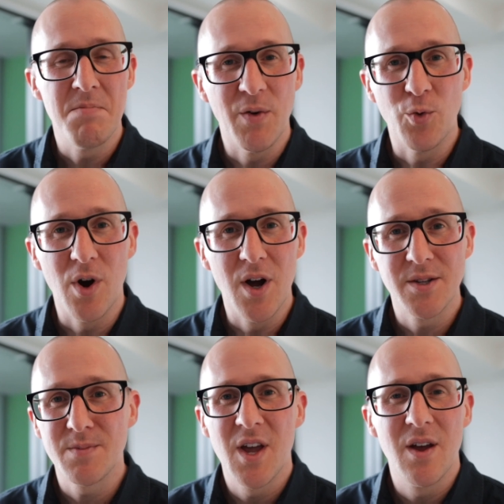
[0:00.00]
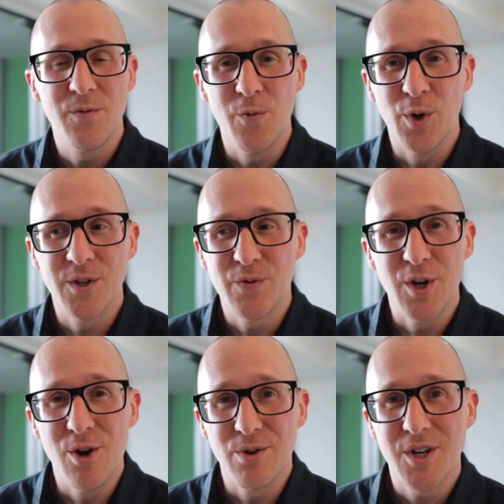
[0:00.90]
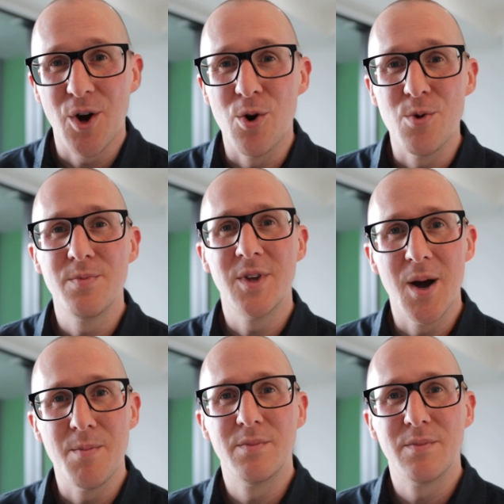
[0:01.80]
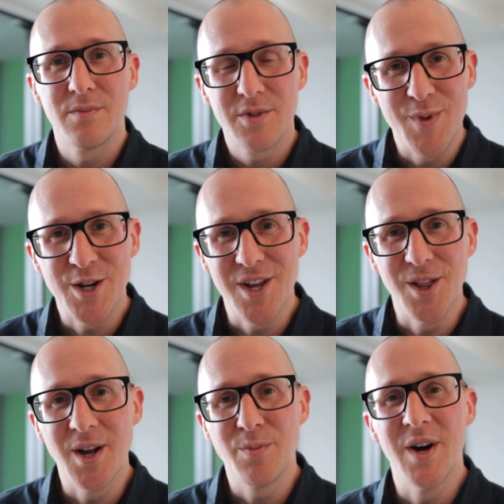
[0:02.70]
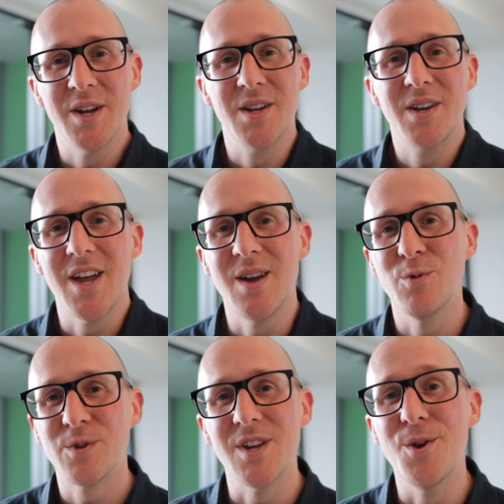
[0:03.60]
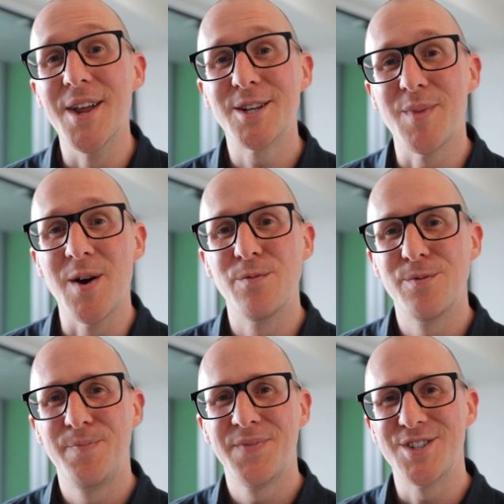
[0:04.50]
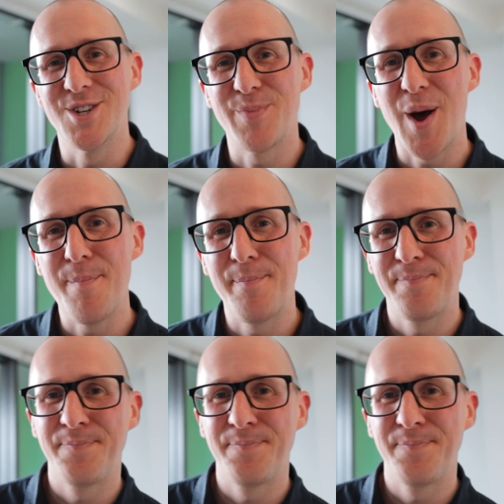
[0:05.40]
And otherwise, if you thought this video was cool, smash that like button, and we'll see you next month. Cheers, bye.